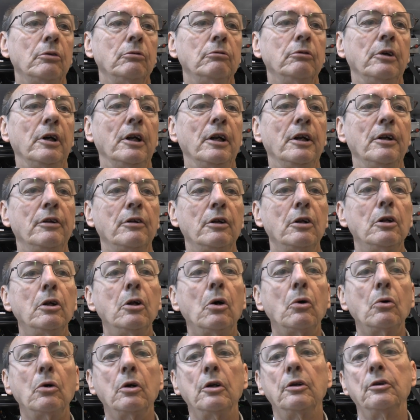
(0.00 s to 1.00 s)
really, the
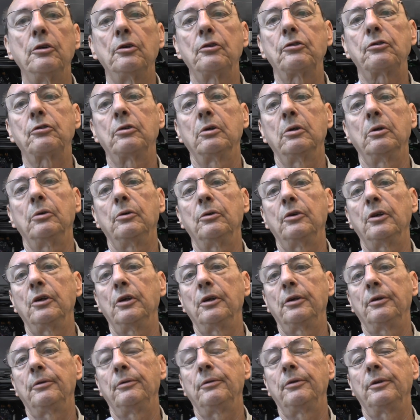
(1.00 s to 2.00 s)
longer the screw,
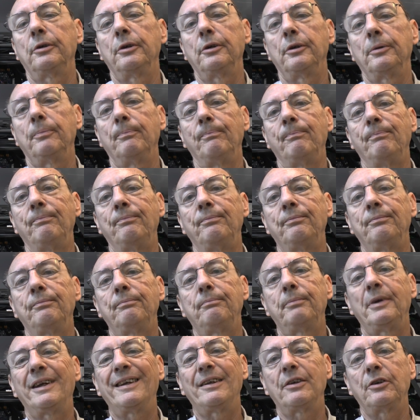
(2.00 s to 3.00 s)
the
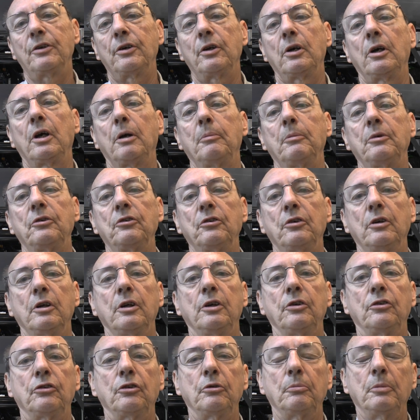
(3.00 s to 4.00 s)
bigger the diameter
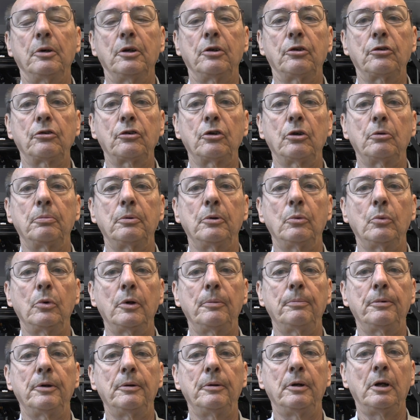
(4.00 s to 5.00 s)
needs to be to stop it
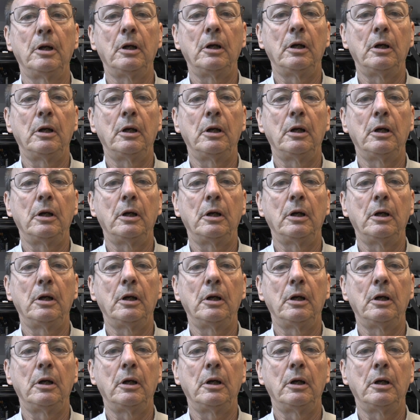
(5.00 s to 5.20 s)
whipping.